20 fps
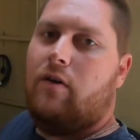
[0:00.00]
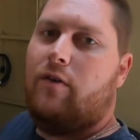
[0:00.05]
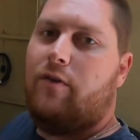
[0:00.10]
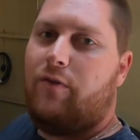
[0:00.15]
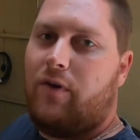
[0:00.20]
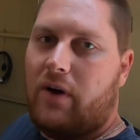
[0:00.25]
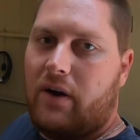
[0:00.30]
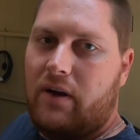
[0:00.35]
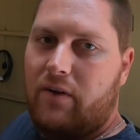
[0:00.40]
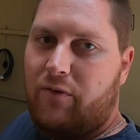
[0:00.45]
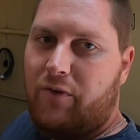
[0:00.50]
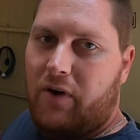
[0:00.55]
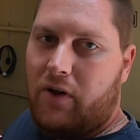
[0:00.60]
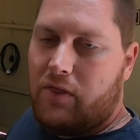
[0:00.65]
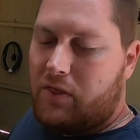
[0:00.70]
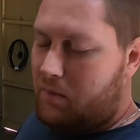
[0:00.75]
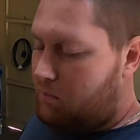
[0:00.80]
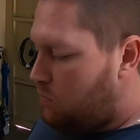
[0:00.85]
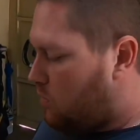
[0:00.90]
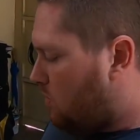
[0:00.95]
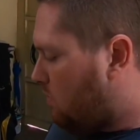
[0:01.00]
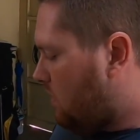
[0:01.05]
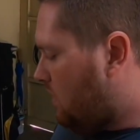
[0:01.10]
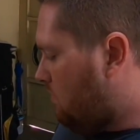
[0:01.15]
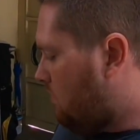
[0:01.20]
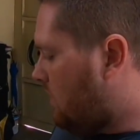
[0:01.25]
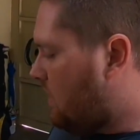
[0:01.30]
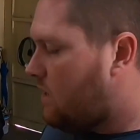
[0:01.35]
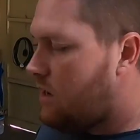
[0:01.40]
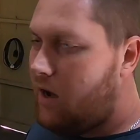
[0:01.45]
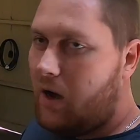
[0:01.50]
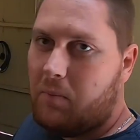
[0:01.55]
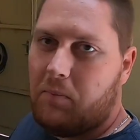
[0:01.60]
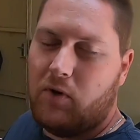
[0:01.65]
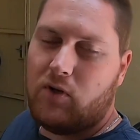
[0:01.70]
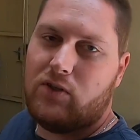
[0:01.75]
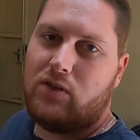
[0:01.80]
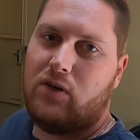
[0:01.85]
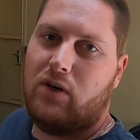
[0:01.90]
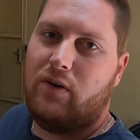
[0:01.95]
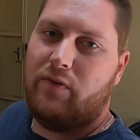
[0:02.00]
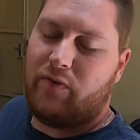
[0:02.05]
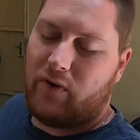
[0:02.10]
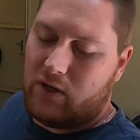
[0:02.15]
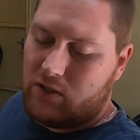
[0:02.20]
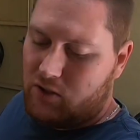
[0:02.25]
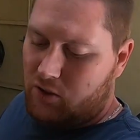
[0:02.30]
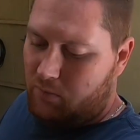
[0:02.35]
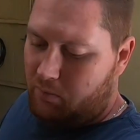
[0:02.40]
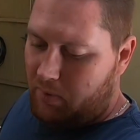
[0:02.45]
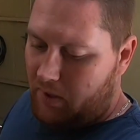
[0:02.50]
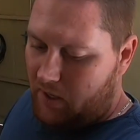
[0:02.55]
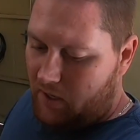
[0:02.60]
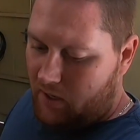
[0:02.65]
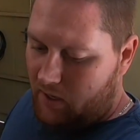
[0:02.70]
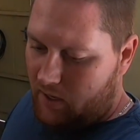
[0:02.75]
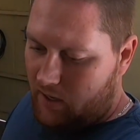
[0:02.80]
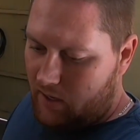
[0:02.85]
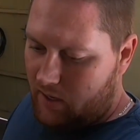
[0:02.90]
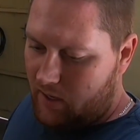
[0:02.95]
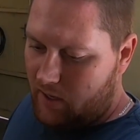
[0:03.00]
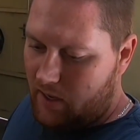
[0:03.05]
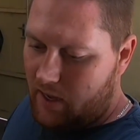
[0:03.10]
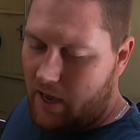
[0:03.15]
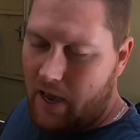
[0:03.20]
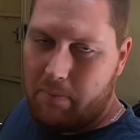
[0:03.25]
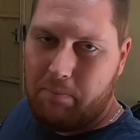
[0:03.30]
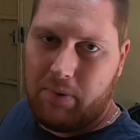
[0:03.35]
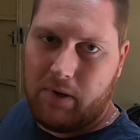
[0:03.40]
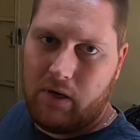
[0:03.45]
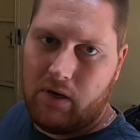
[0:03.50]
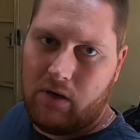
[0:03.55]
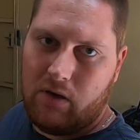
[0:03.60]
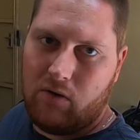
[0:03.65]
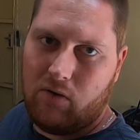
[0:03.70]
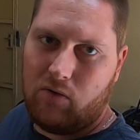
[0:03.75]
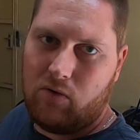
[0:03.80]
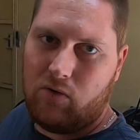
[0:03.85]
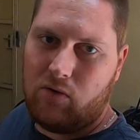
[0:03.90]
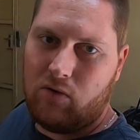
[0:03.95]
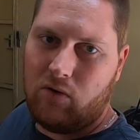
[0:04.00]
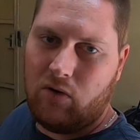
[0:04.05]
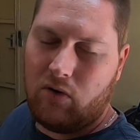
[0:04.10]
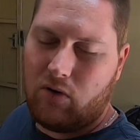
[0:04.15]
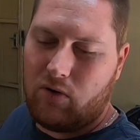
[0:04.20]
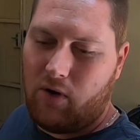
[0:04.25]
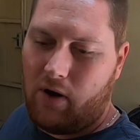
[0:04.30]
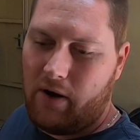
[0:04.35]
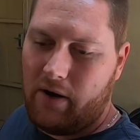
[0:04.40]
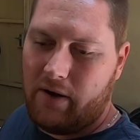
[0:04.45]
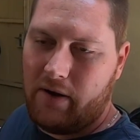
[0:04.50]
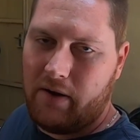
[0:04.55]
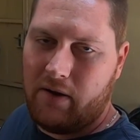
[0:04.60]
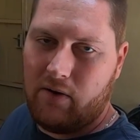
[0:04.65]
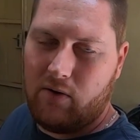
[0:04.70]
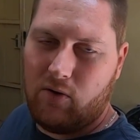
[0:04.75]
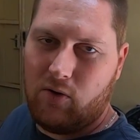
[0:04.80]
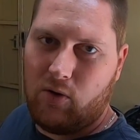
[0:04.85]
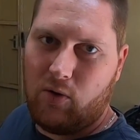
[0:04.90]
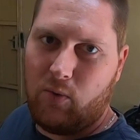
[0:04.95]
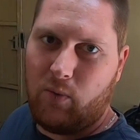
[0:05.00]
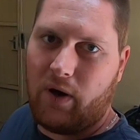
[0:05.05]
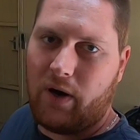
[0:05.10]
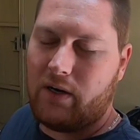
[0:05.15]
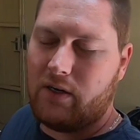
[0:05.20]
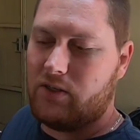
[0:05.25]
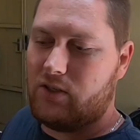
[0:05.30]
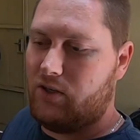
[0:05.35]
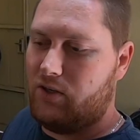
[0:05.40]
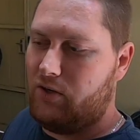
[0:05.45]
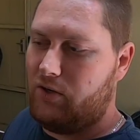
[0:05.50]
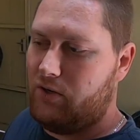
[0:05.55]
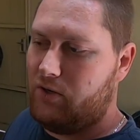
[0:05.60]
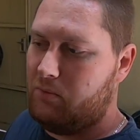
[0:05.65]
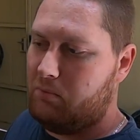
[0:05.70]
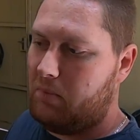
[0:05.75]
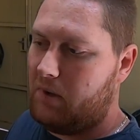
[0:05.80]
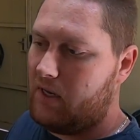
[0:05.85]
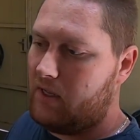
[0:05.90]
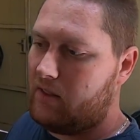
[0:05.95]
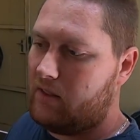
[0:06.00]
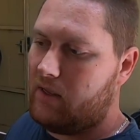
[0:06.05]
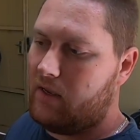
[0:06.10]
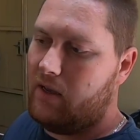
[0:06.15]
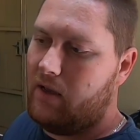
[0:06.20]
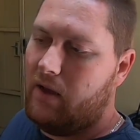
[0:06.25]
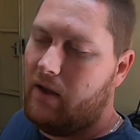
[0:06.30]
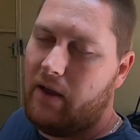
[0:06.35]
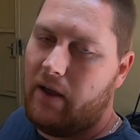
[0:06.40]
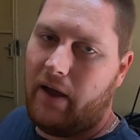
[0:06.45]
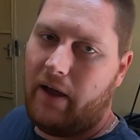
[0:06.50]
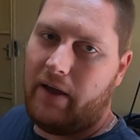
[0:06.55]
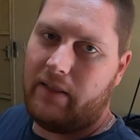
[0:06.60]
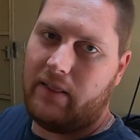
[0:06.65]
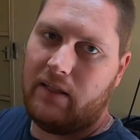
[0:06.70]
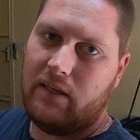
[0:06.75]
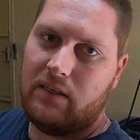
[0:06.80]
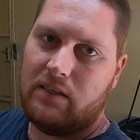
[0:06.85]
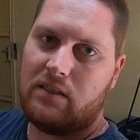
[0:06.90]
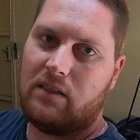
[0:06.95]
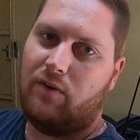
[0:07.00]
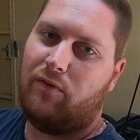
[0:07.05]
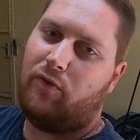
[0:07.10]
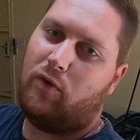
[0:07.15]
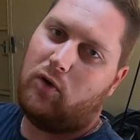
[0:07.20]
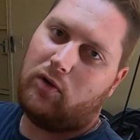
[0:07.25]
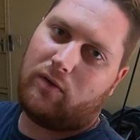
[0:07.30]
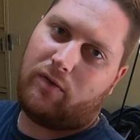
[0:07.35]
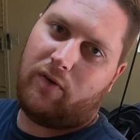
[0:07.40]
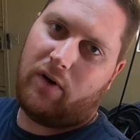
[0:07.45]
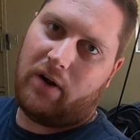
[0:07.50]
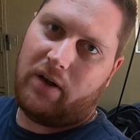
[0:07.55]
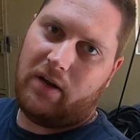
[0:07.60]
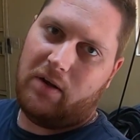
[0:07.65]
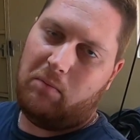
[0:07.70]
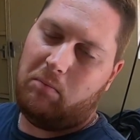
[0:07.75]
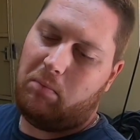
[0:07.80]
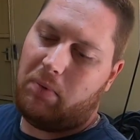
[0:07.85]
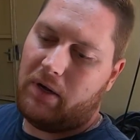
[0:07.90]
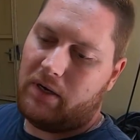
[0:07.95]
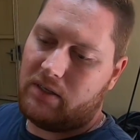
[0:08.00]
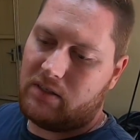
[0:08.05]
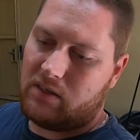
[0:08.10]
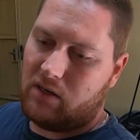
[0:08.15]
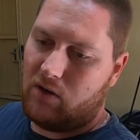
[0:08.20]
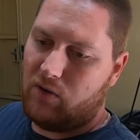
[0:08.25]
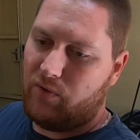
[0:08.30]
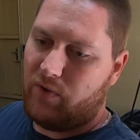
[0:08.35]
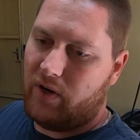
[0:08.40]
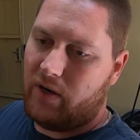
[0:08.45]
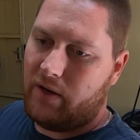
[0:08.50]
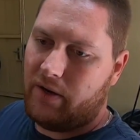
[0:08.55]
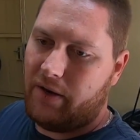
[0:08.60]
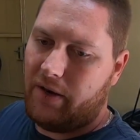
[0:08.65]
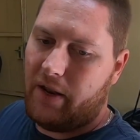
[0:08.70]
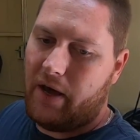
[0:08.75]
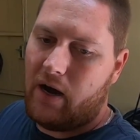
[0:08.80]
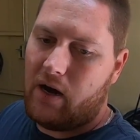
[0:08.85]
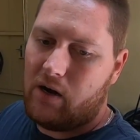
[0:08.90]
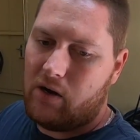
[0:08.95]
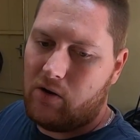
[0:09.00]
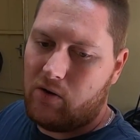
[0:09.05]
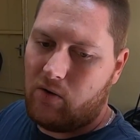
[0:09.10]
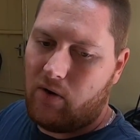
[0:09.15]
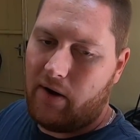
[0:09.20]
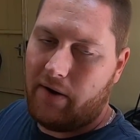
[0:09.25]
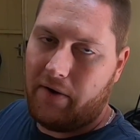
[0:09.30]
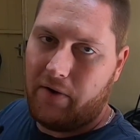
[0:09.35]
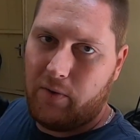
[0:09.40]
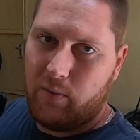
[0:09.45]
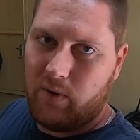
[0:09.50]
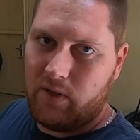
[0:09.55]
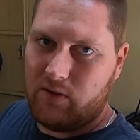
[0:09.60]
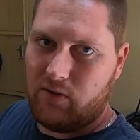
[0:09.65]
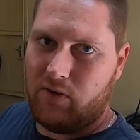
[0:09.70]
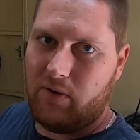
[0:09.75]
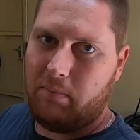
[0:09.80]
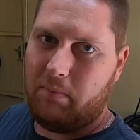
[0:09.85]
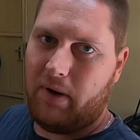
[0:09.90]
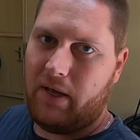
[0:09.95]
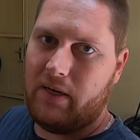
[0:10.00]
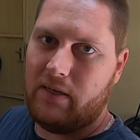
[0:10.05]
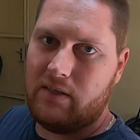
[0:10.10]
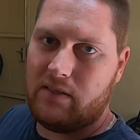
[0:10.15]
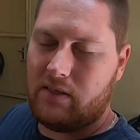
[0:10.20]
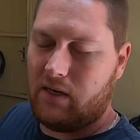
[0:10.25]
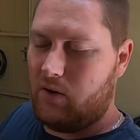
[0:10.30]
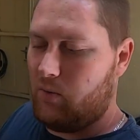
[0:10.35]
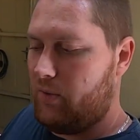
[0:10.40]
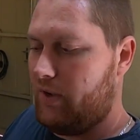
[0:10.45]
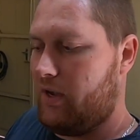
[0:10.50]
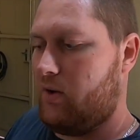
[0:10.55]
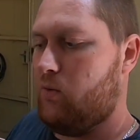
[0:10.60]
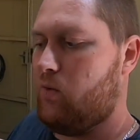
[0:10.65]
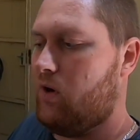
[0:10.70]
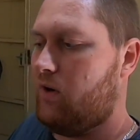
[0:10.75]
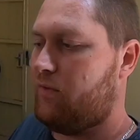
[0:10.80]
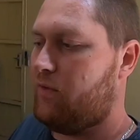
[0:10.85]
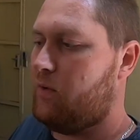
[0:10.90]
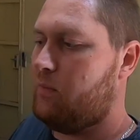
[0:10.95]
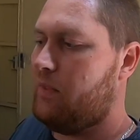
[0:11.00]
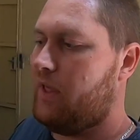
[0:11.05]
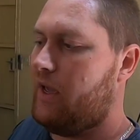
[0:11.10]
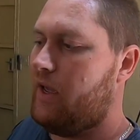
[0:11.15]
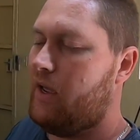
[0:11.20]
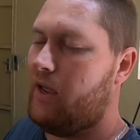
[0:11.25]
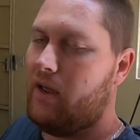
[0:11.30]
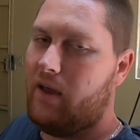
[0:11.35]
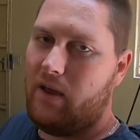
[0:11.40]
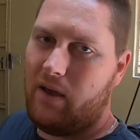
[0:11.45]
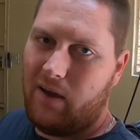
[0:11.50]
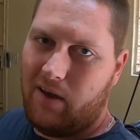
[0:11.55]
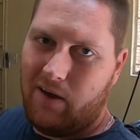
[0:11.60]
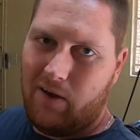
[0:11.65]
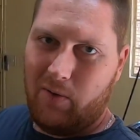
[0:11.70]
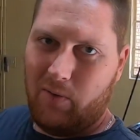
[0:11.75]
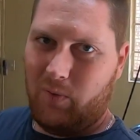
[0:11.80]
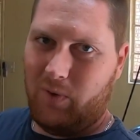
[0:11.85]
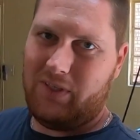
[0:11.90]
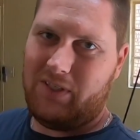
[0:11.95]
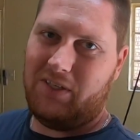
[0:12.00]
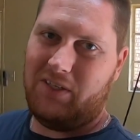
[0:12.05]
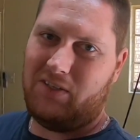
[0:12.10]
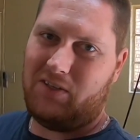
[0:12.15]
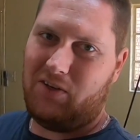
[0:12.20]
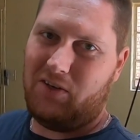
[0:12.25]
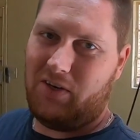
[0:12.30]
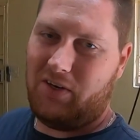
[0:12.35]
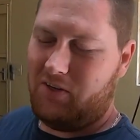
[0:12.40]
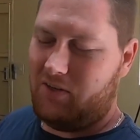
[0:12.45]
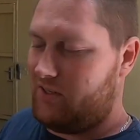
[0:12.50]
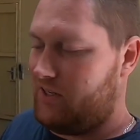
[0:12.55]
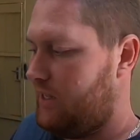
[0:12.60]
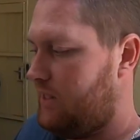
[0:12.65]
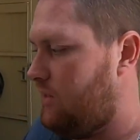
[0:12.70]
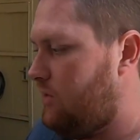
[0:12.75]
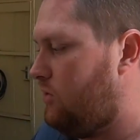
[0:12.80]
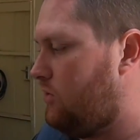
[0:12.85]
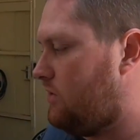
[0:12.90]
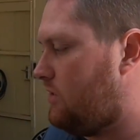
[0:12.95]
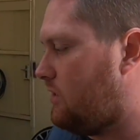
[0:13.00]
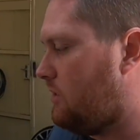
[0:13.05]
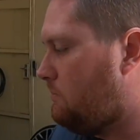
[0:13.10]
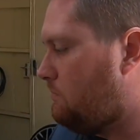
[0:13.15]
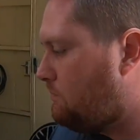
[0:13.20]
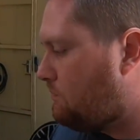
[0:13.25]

Finally found the problem. I'm not sure if I should be happy or crying or what I should do, but at least the fault finding bit is over. Now I know what to replace and we can work from there, which is good news at last.